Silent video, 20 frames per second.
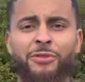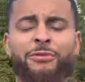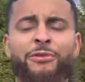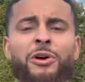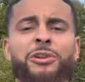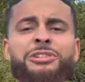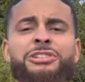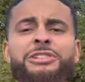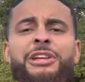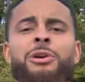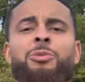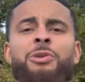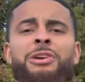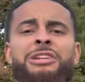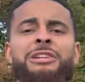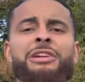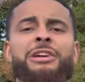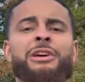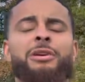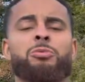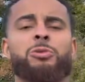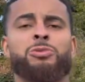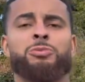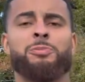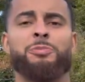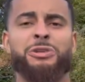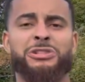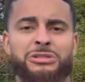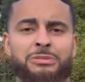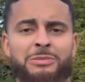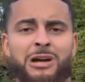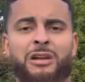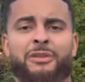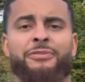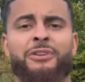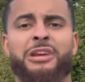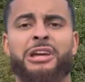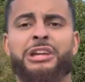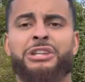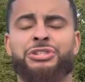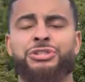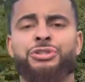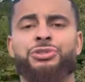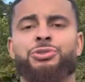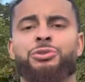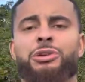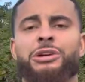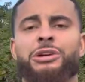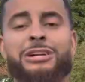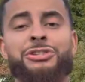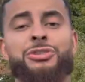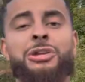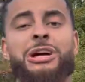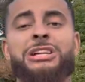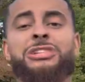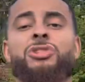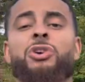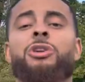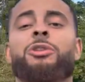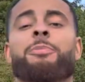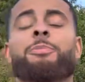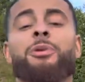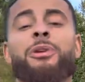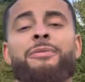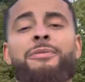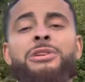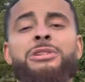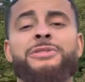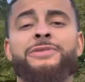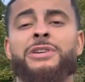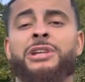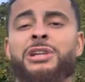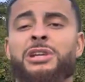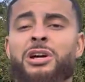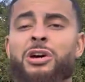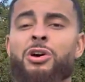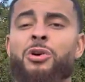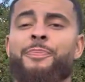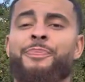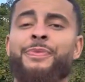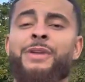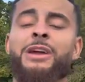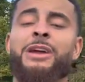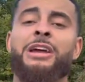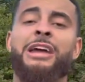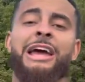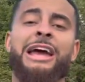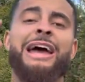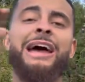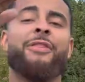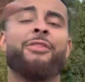first thing we did was we put some modifications to you guys saw in the previous video, it had